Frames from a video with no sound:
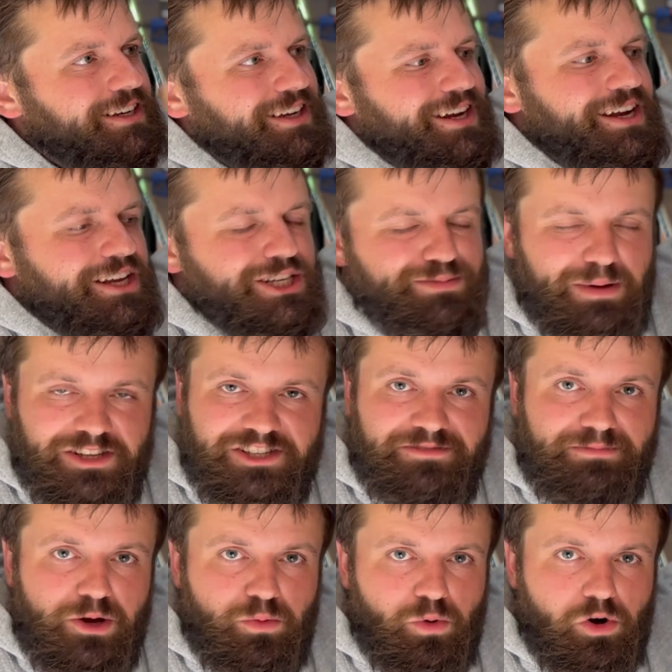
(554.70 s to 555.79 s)
an expensive
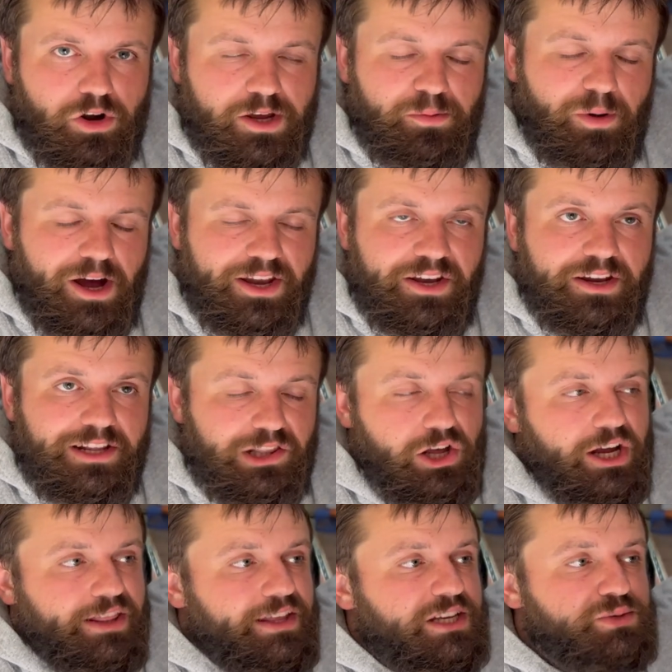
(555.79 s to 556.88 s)
Milwaukee one
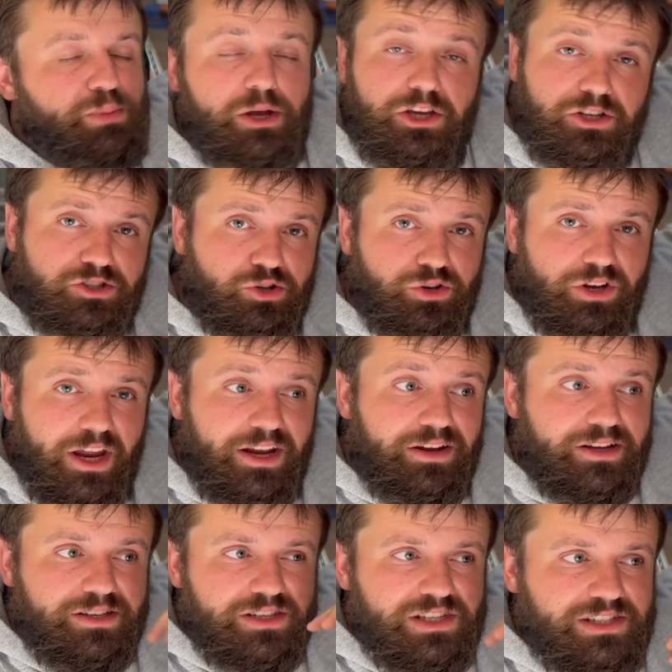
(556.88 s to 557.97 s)
like this, but you do need
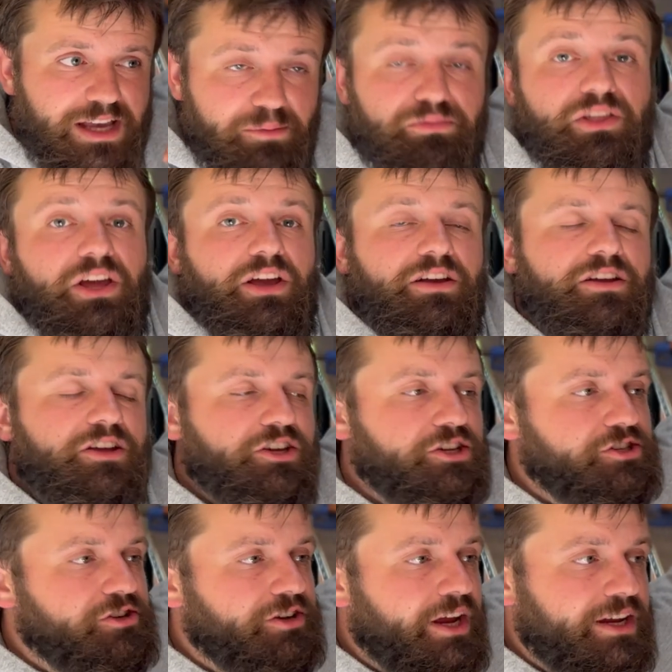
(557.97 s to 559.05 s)
something. You
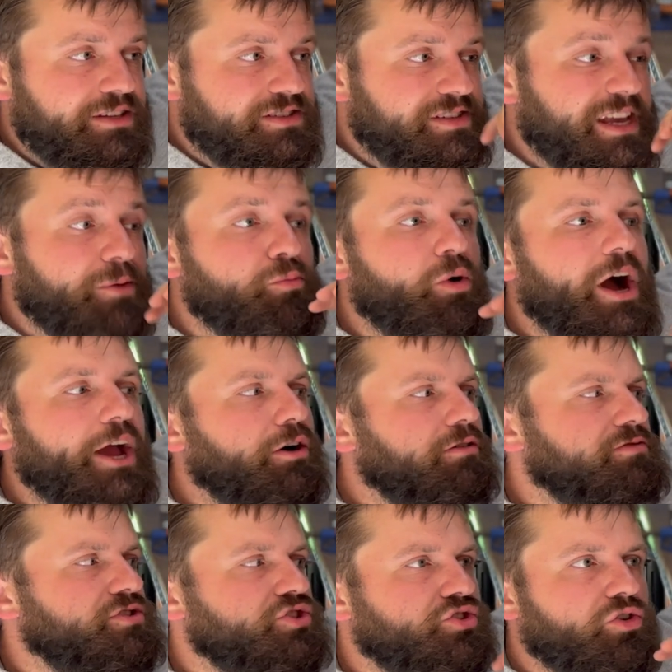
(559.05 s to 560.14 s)
do need some way of
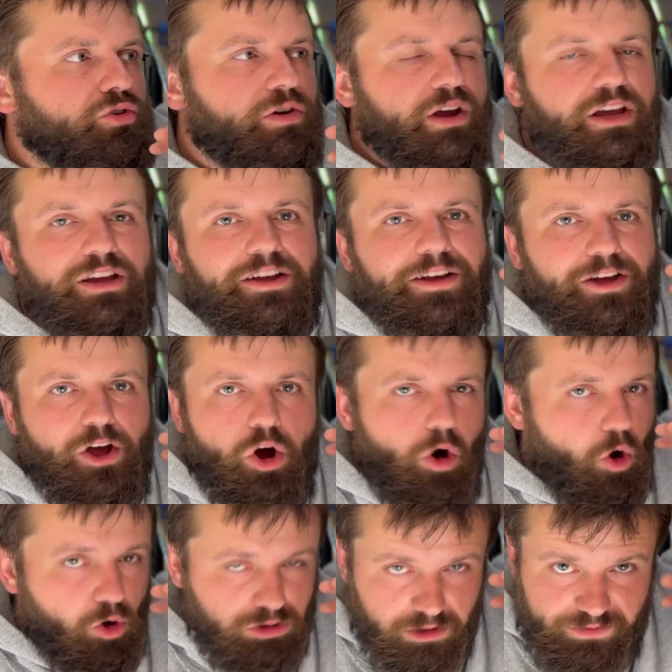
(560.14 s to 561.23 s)
storing
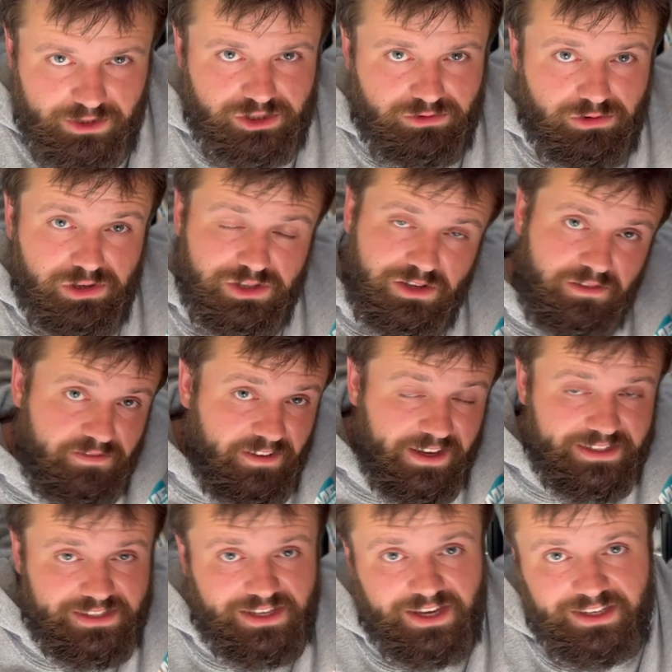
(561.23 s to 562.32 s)
all of your screws and
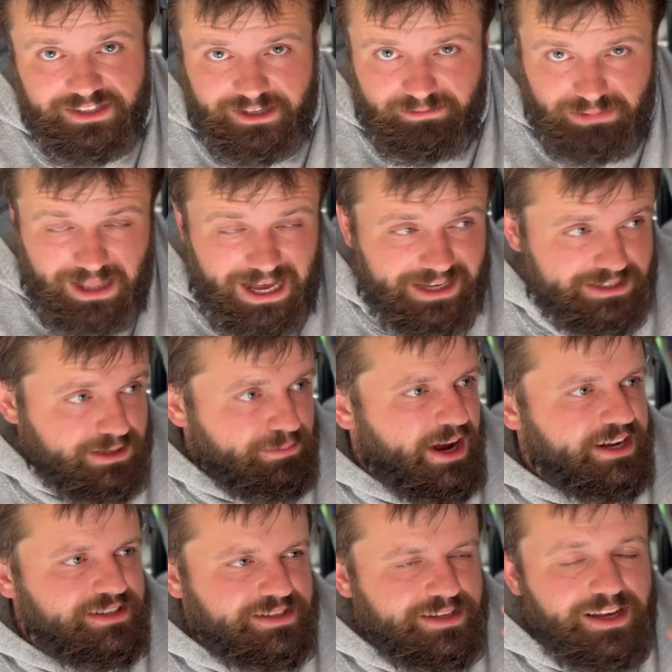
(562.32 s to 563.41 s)
fixings and plaster
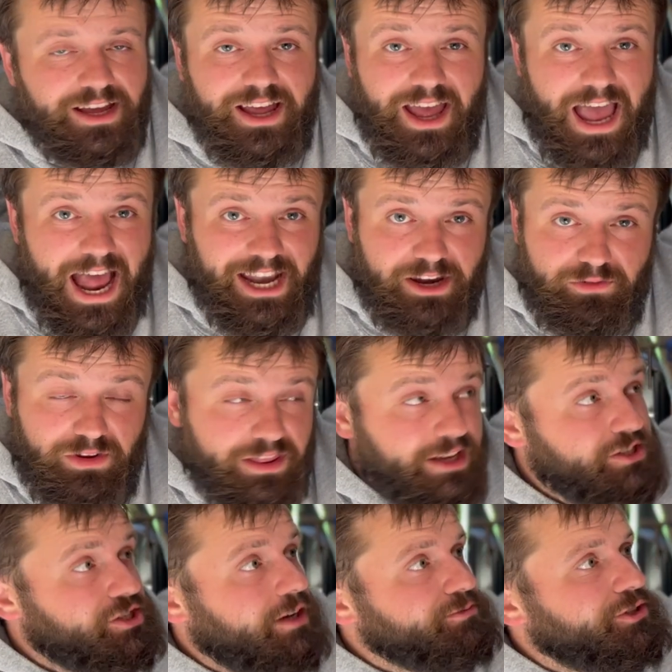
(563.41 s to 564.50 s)
mates and everything.
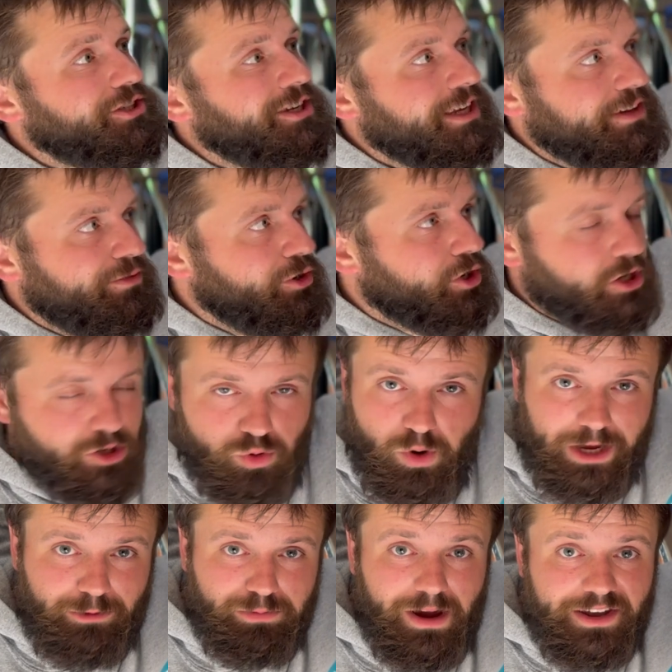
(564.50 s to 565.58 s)
So I'm just going to give you a
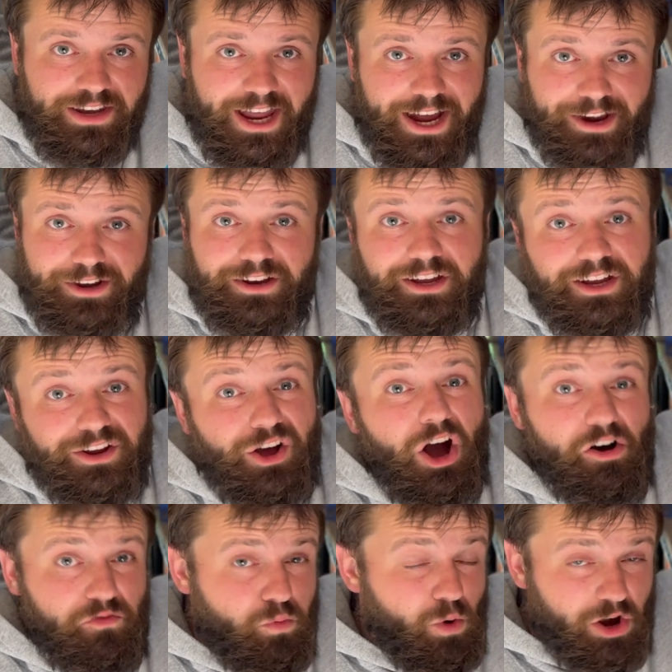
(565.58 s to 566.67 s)
quick rundown
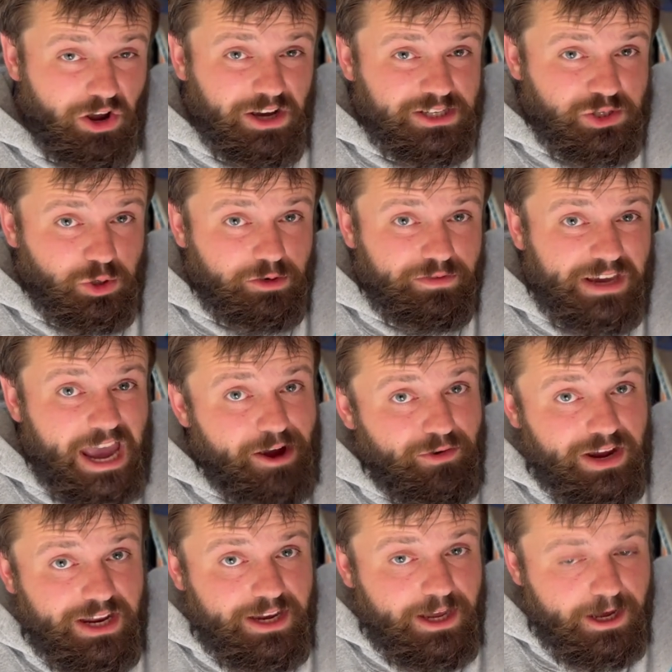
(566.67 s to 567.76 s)
of what I sort of carry in here.